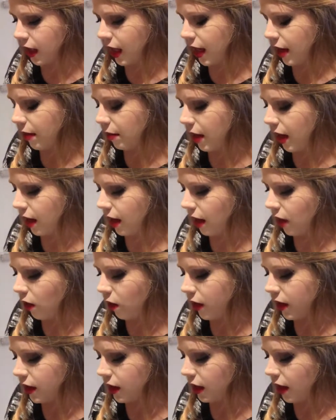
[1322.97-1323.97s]
time, and I
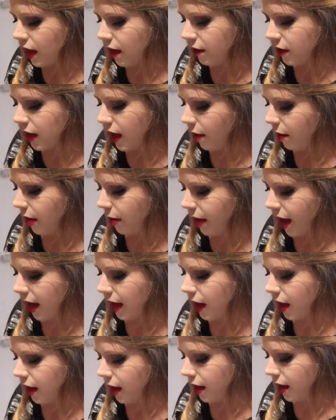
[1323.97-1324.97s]
always loved coming back
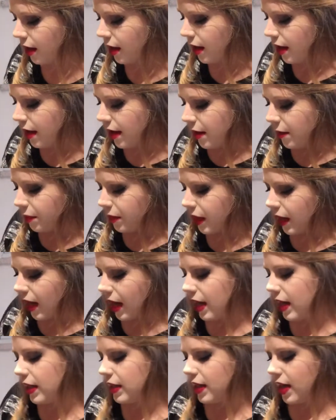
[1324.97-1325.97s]
here.
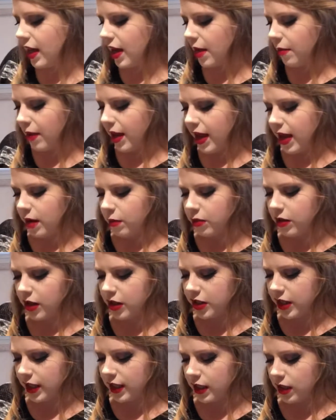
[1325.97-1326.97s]
Anytime I had a
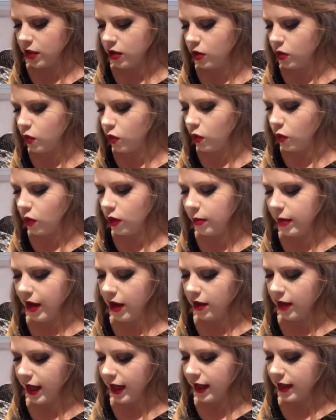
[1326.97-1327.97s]
project in school
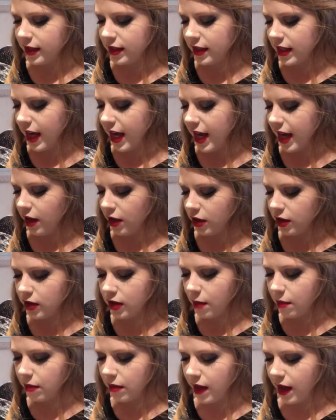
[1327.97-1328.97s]
about like a state or
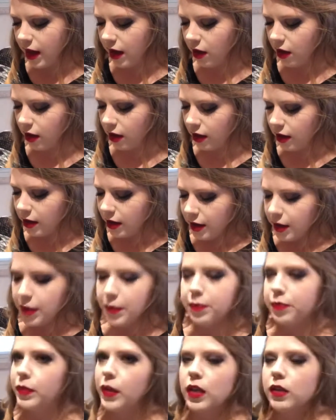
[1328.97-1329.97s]
something
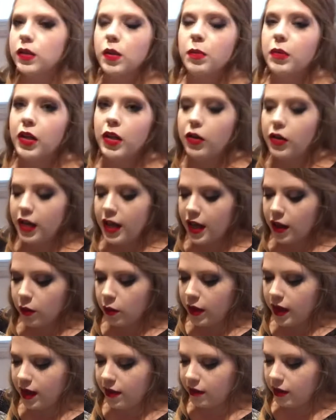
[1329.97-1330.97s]
unique,
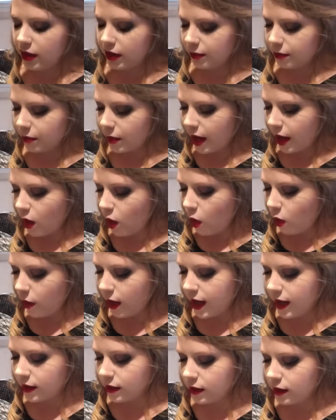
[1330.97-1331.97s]
whatever, I
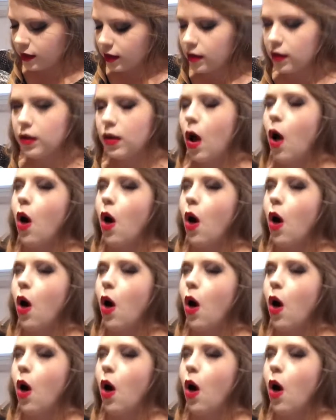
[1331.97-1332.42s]
always